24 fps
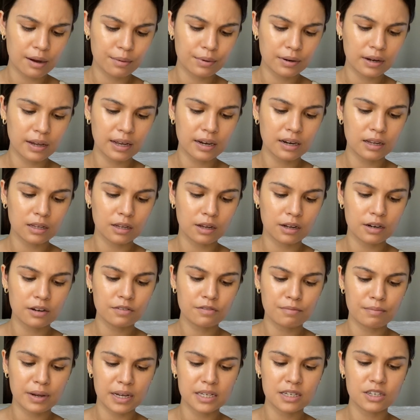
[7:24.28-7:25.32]
would get a lot
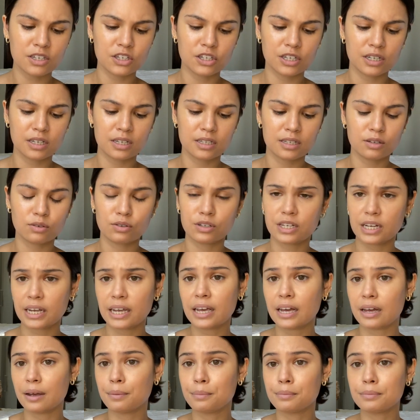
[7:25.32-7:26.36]
of messages or
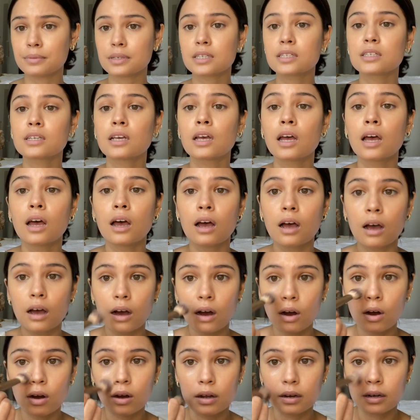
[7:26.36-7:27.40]
DMs
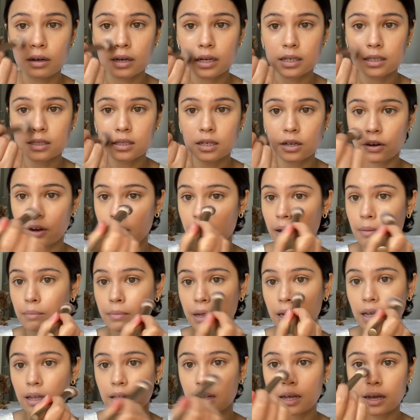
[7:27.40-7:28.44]
on Instagram
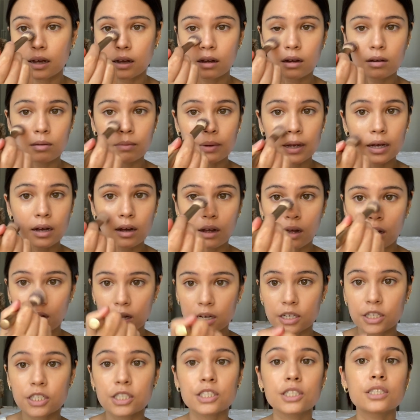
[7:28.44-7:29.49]
being like, oh my
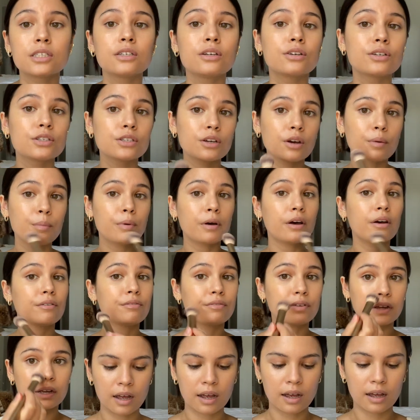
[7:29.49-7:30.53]
gosh, you're so
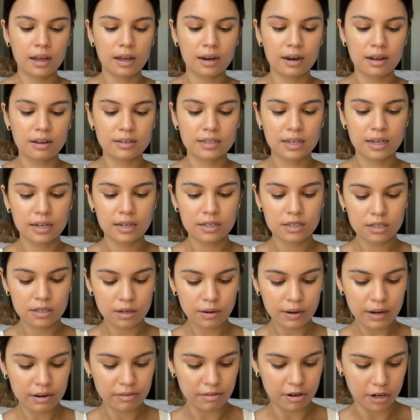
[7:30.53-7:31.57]
perfect. And I was like, it's so
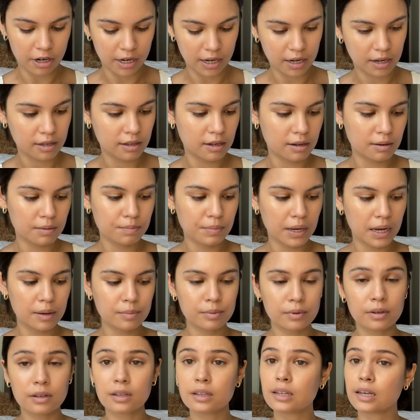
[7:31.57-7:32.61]
ironic that
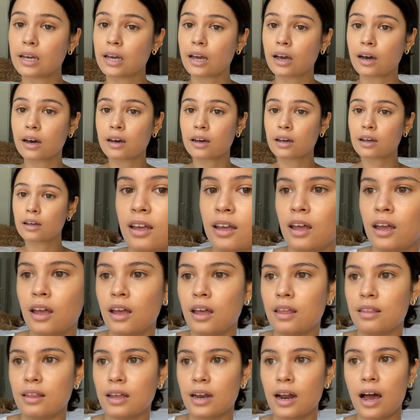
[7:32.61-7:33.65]
people think
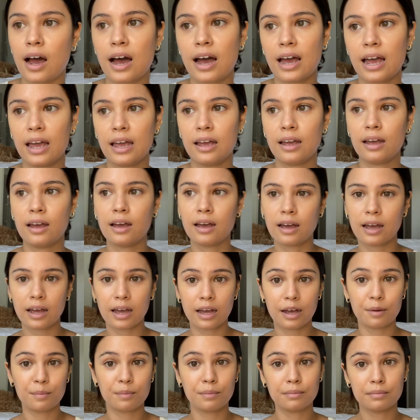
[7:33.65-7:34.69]
that I
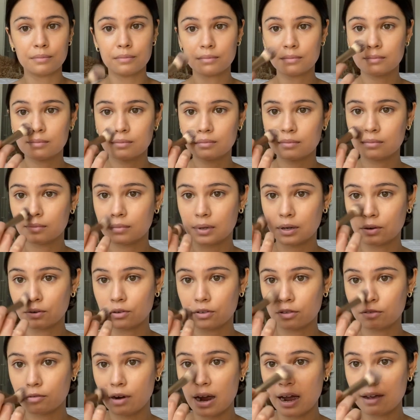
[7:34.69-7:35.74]
am, you know,
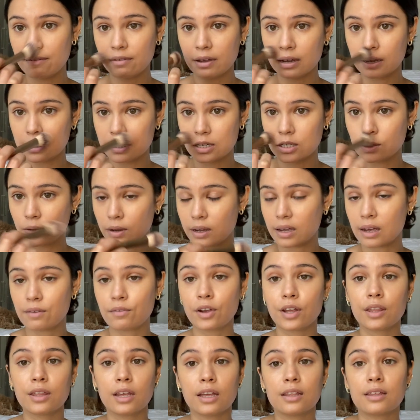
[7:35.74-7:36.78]
thriving and doing
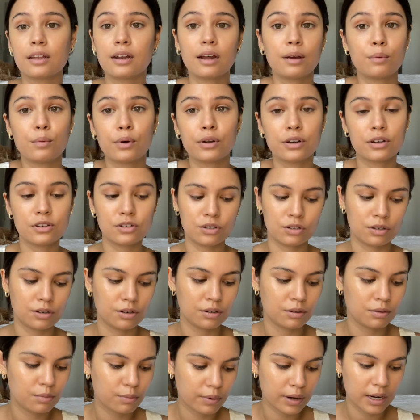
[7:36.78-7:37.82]
everything that I want to
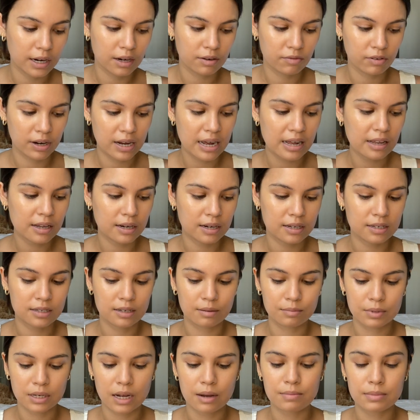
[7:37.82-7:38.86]
do, when in reality,
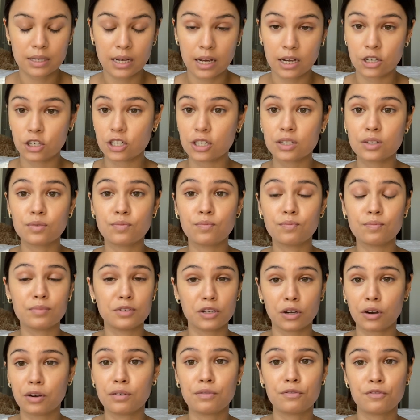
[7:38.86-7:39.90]
sometimes I just
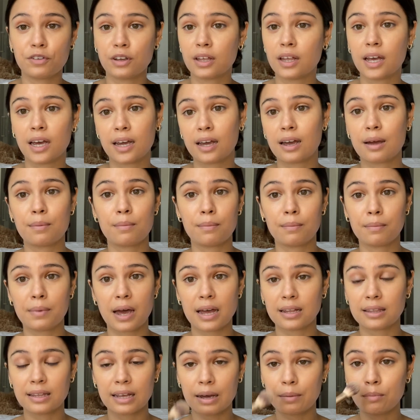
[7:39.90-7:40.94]
don't feel like I'm
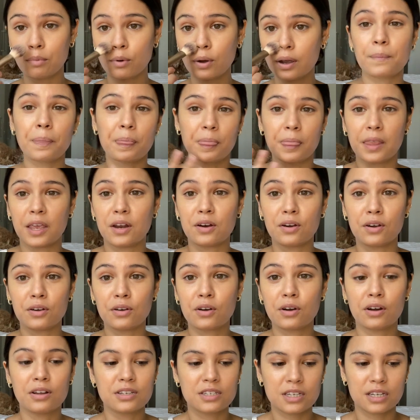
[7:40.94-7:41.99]
at that point. You know,
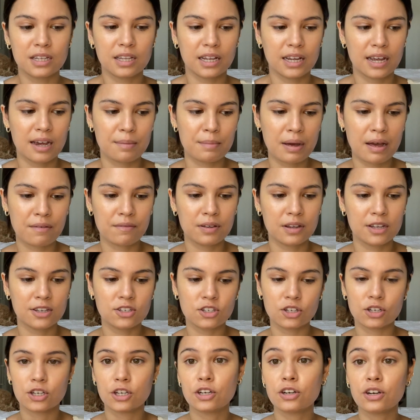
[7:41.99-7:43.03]
constantly I'm having
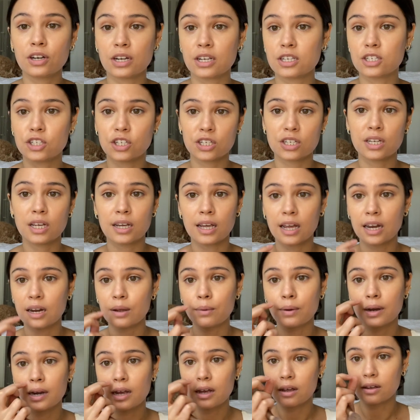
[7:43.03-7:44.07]
insecurities just like
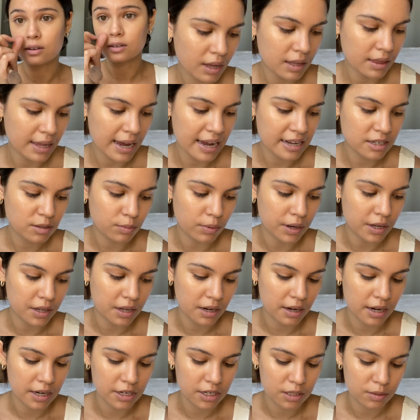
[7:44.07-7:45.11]
anyone else. That's one
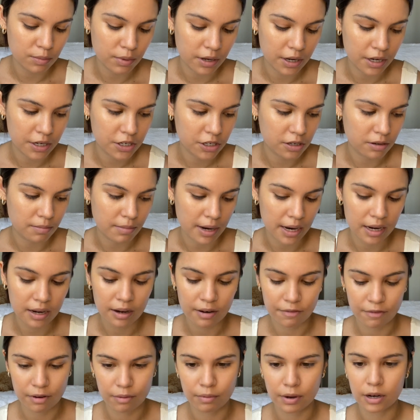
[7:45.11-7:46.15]
thing I just wanted to remind
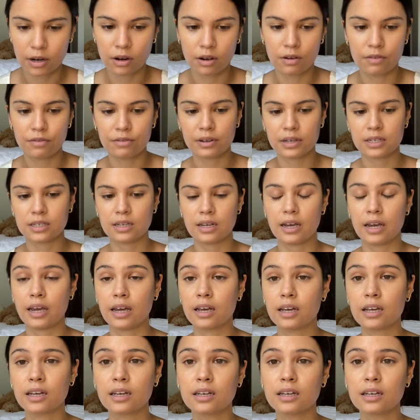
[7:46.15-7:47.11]
everyone of, is like,